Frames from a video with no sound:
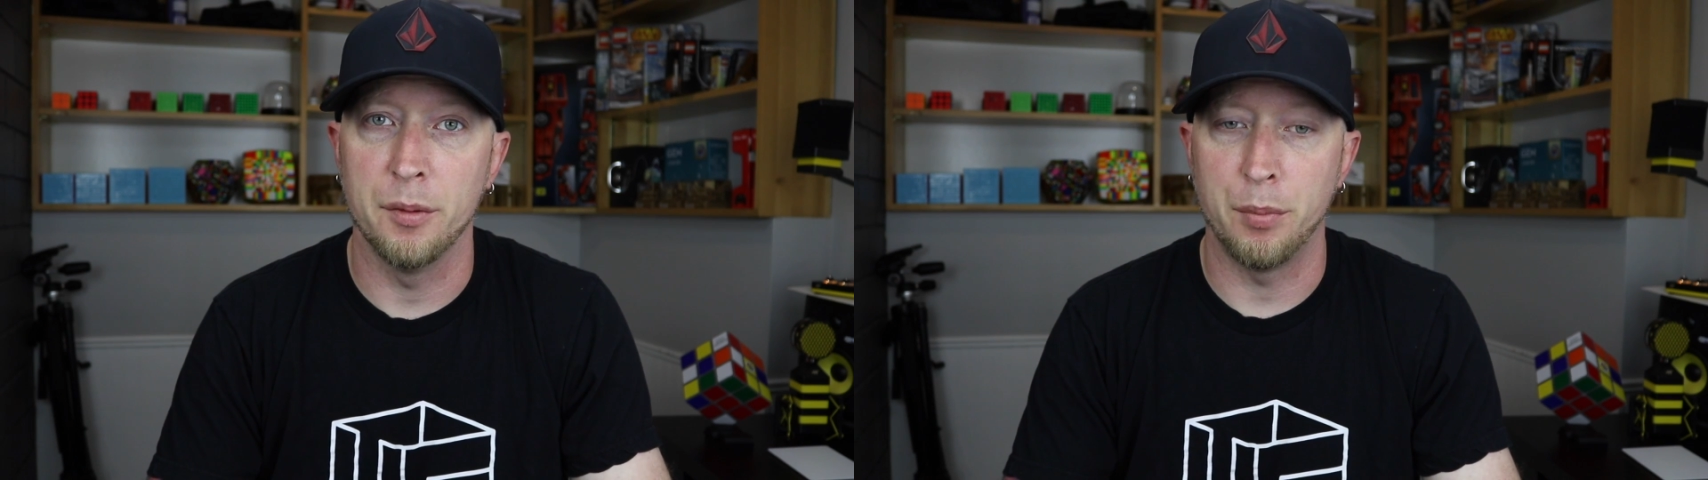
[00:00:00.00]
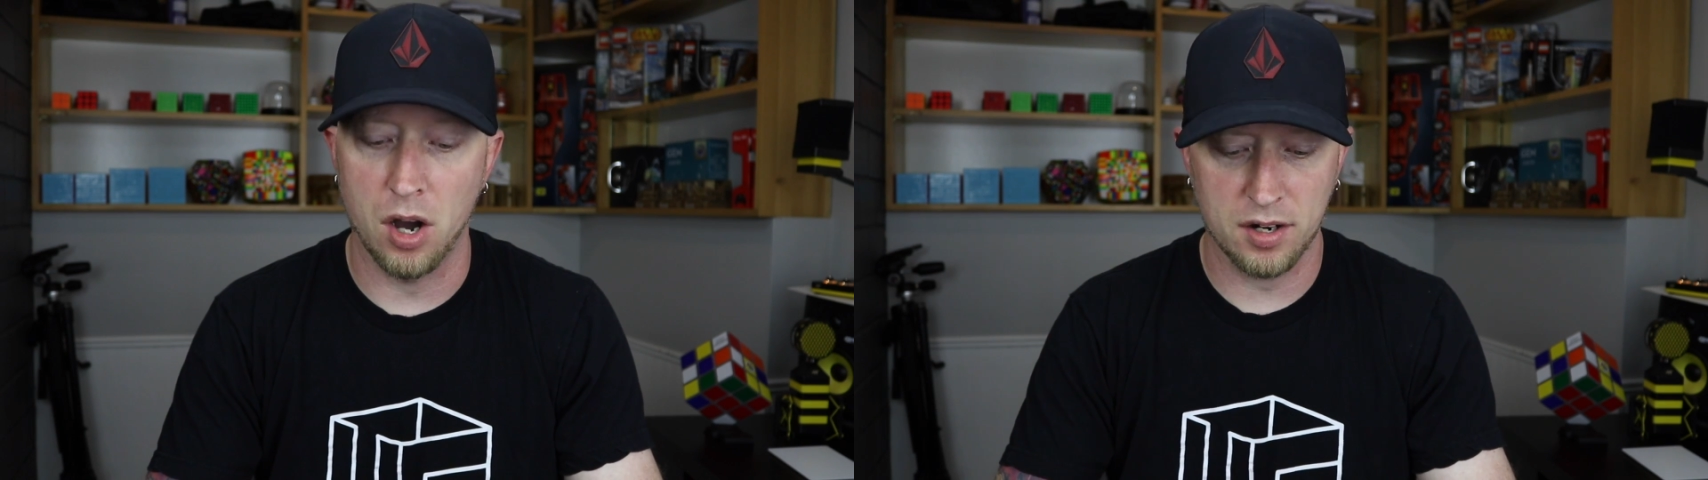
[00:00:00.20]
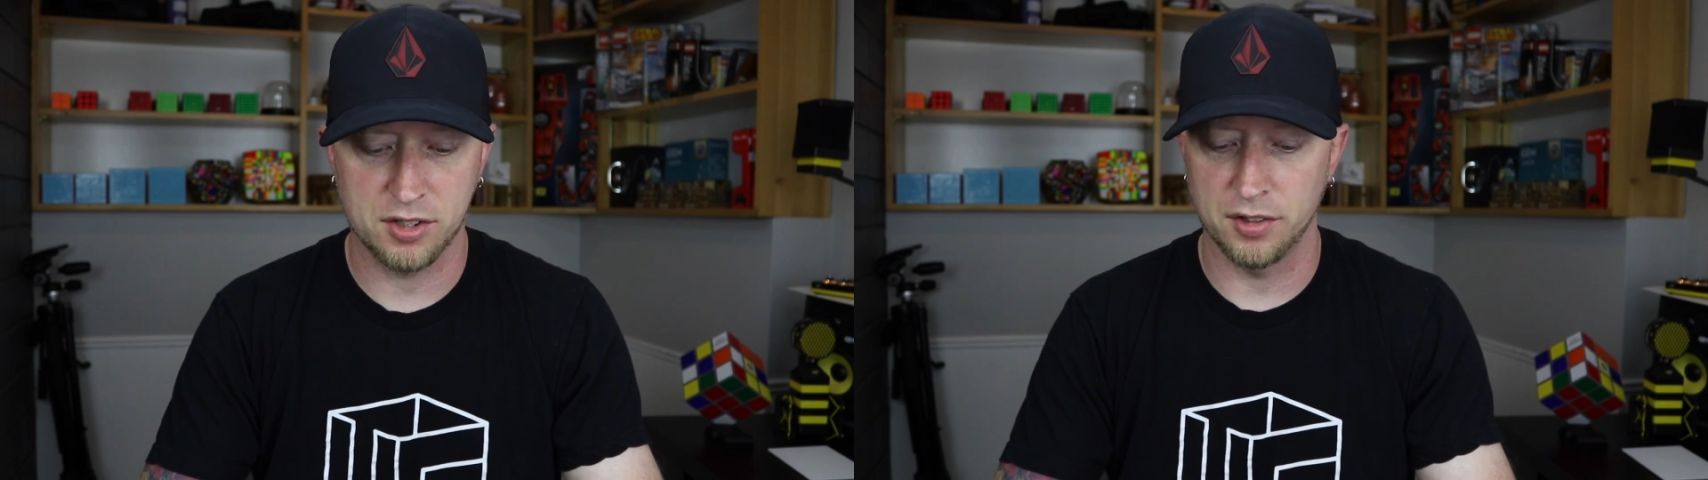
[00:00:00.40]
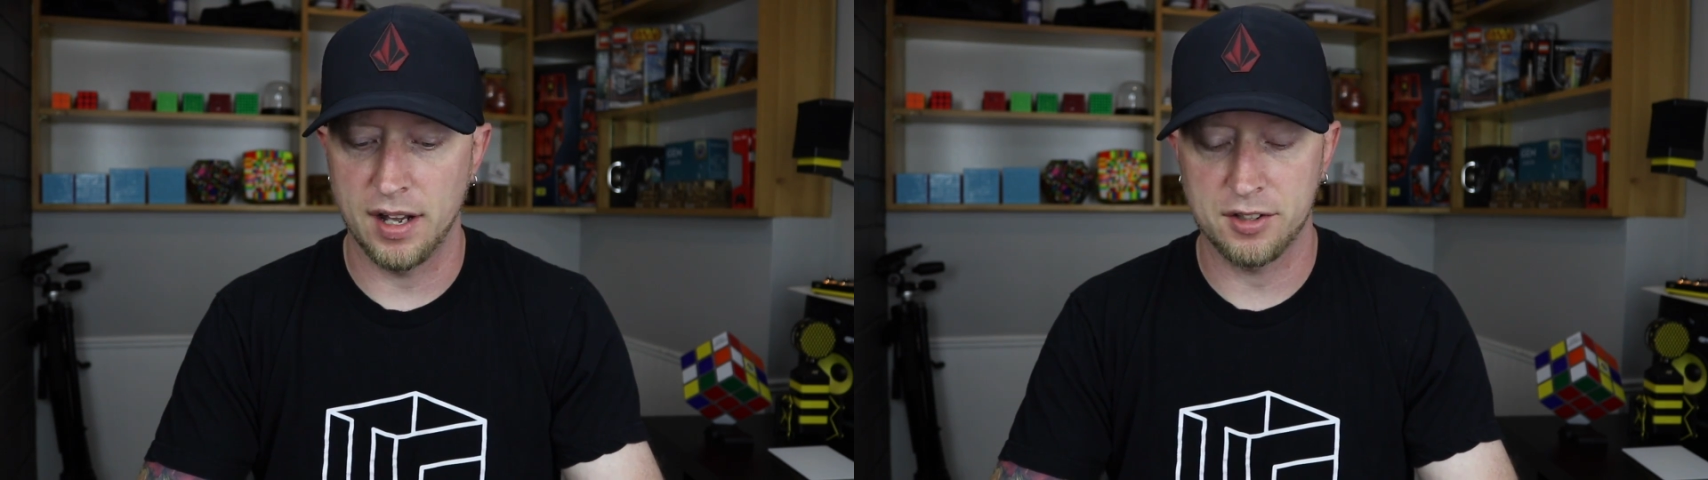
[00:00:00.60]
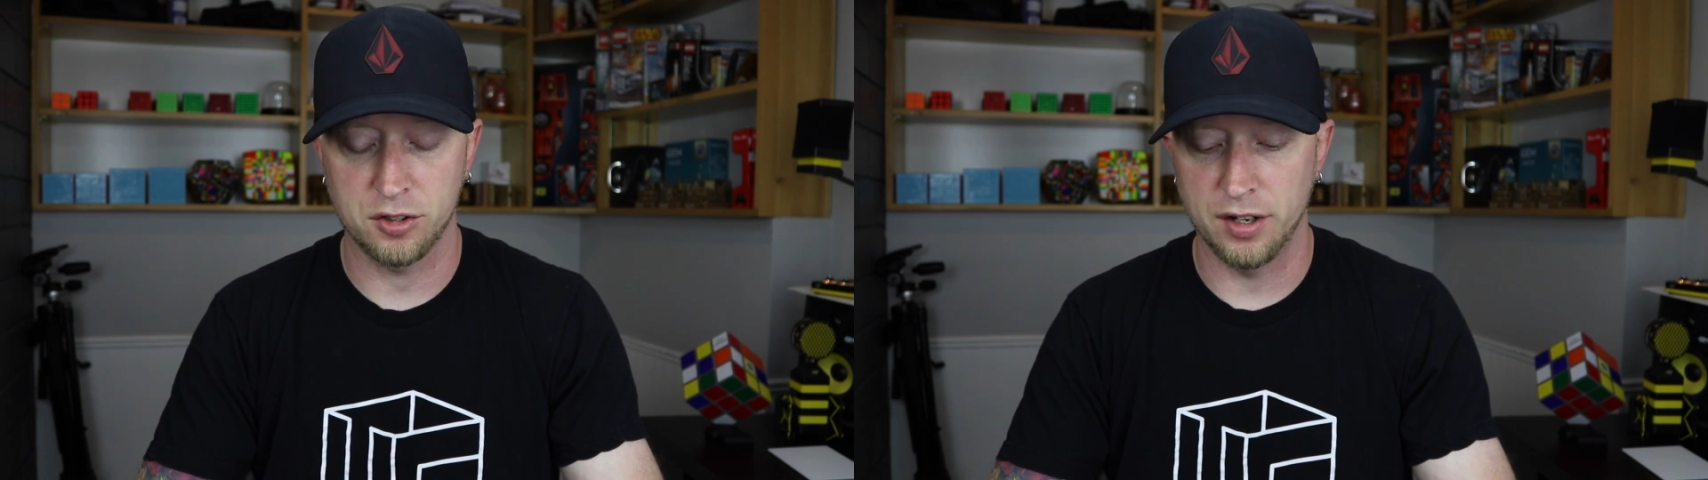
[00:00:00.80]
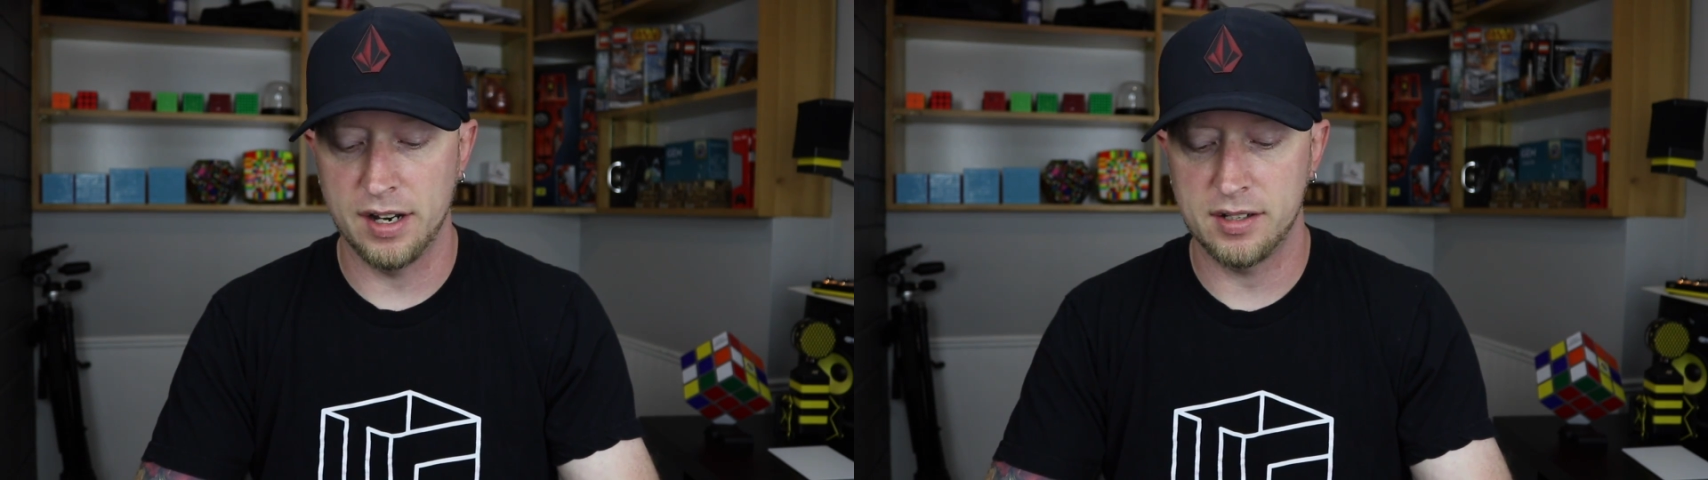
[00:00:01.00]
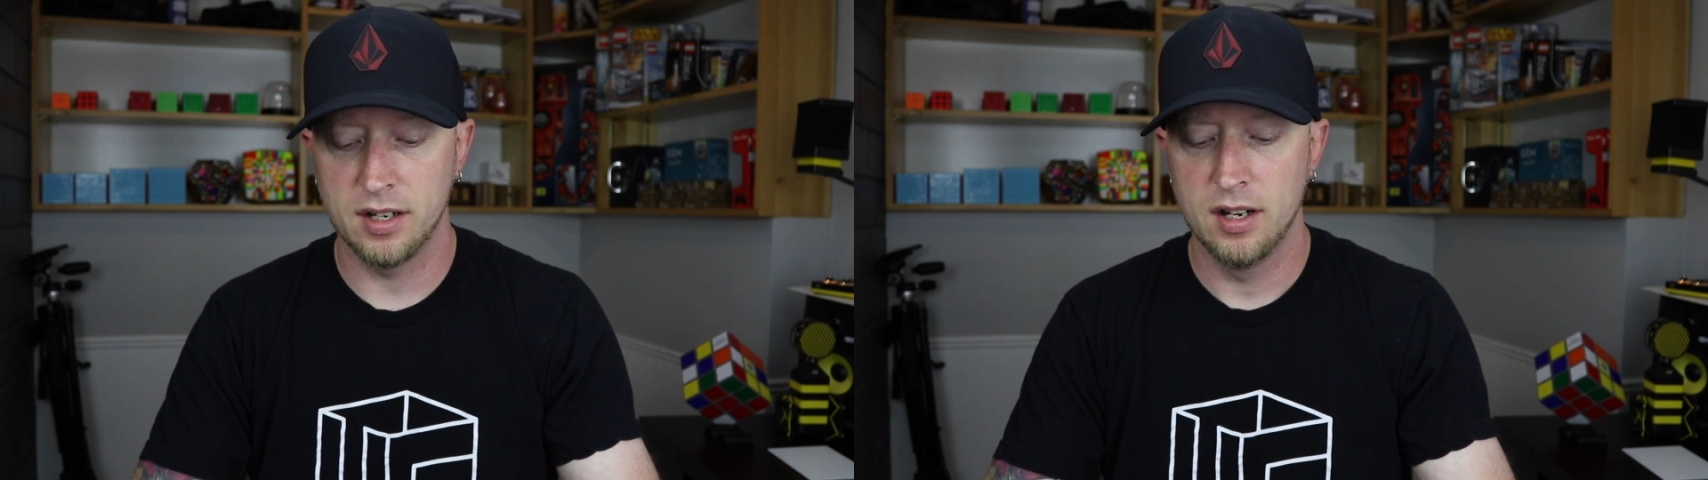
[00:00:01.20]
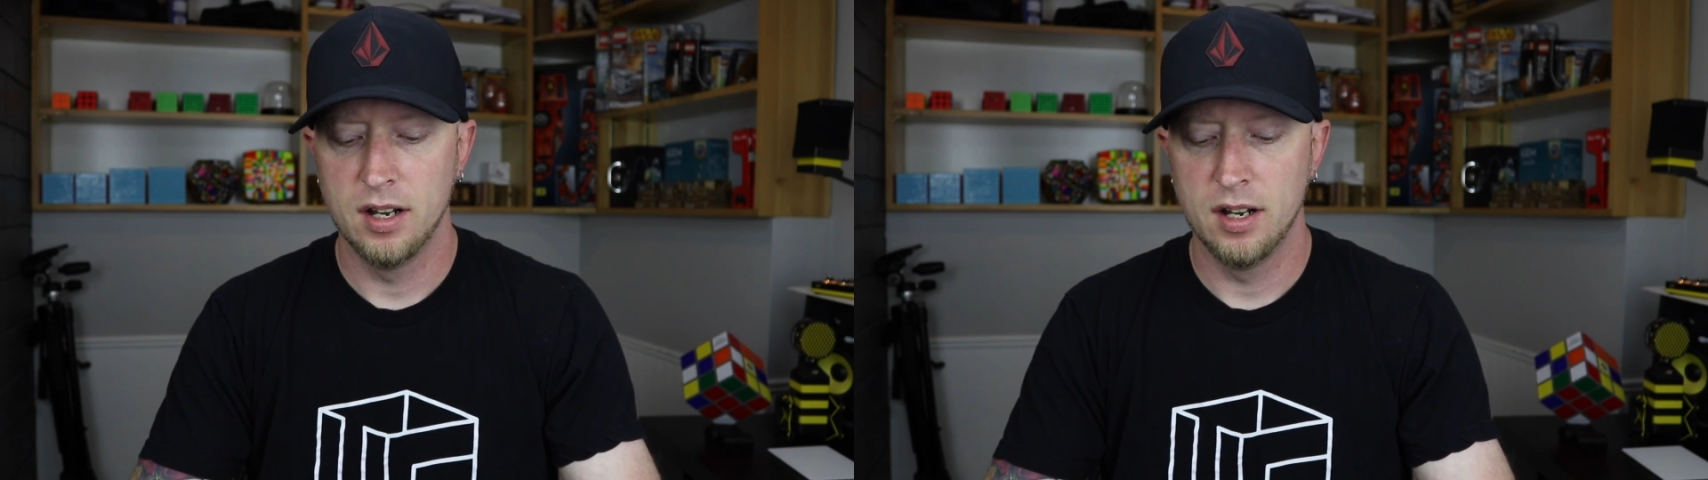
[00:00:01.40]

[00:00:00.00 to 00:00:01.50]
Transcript: the box, so that's great.